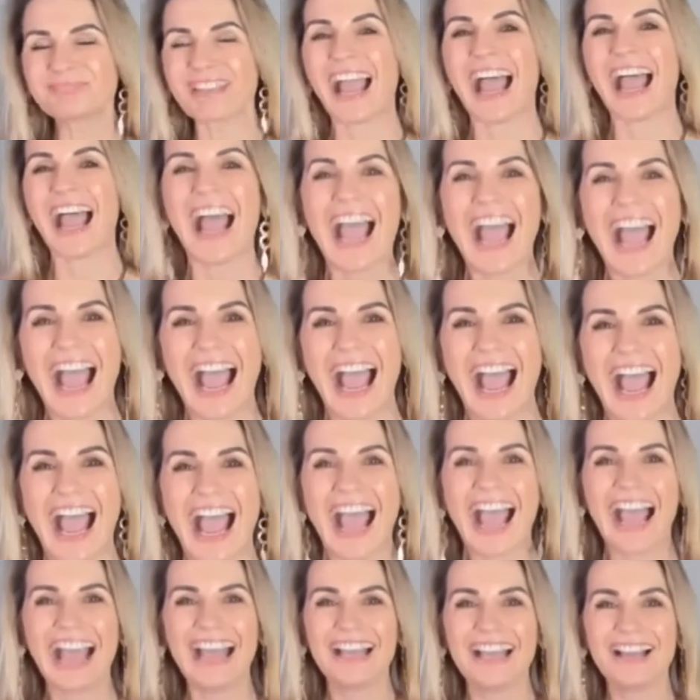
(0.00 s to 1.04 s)

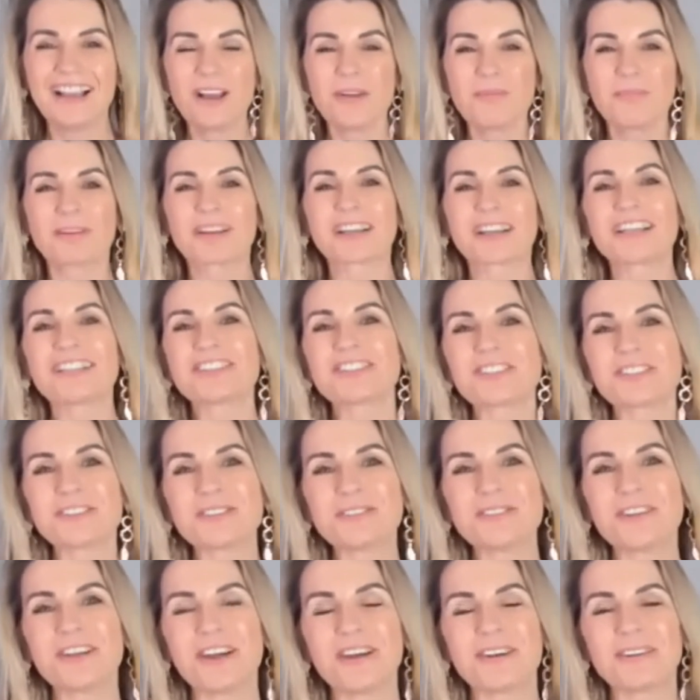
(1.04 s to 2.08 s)
But I do
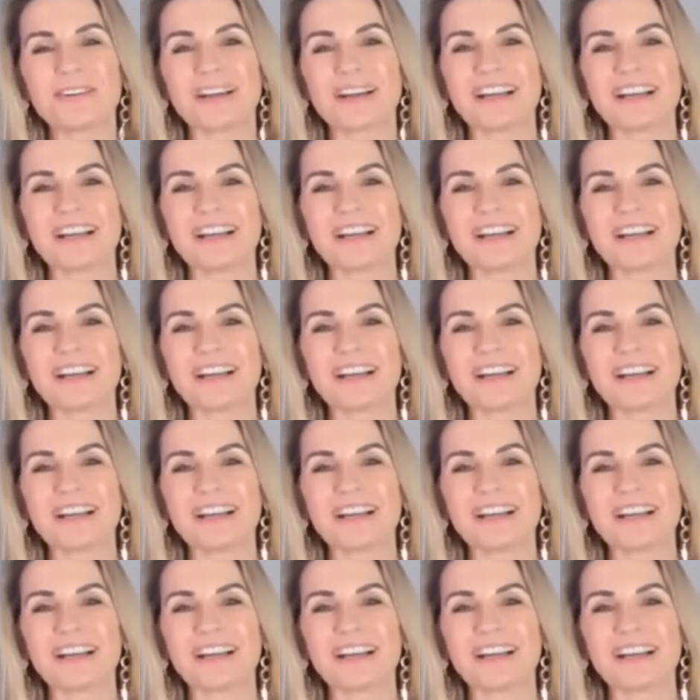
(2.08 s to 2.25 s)
know,